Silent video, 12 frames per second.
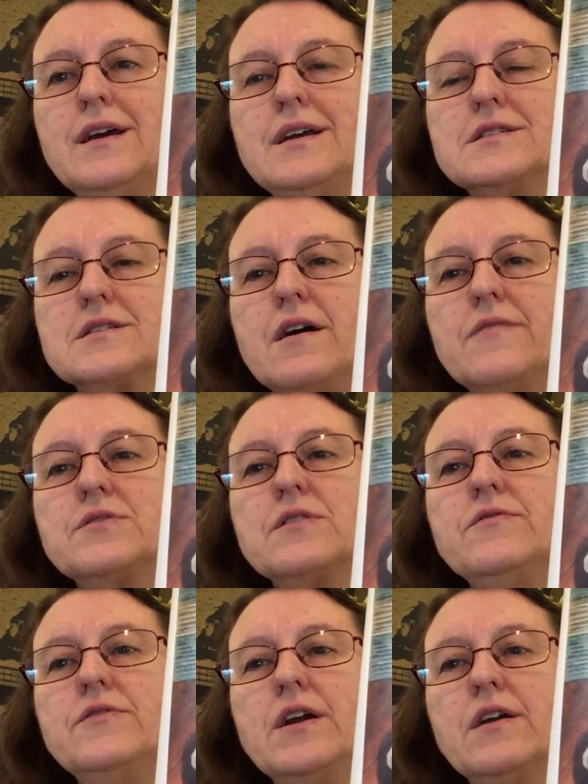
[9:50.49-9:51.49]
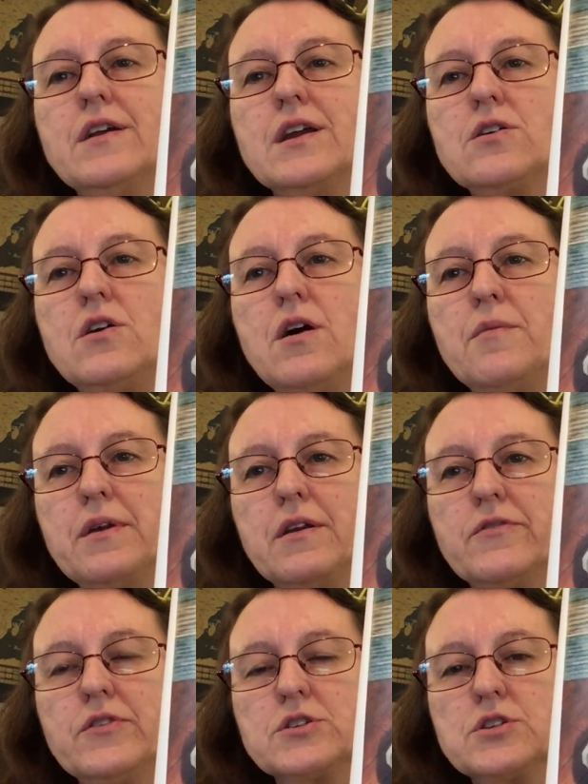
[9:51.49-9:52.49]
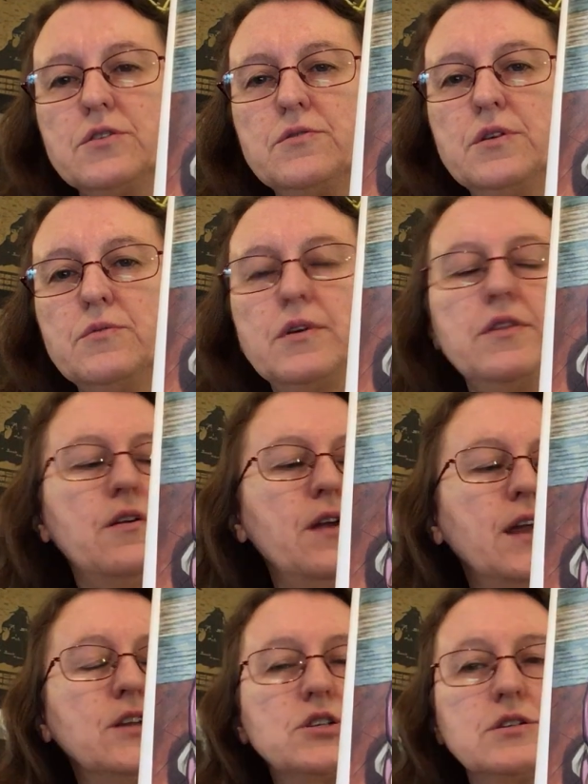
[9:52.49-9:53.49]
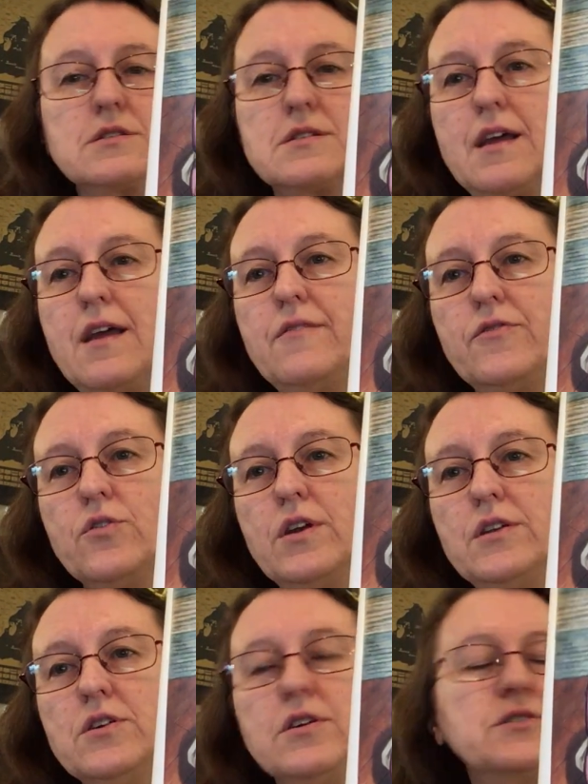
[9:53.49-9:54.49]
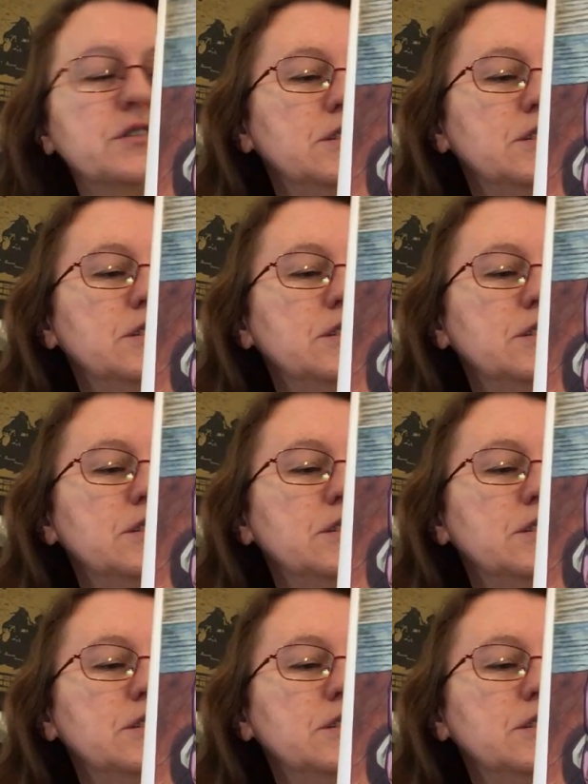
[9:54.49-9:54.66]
is often very calming for children when they're anxious, and for adults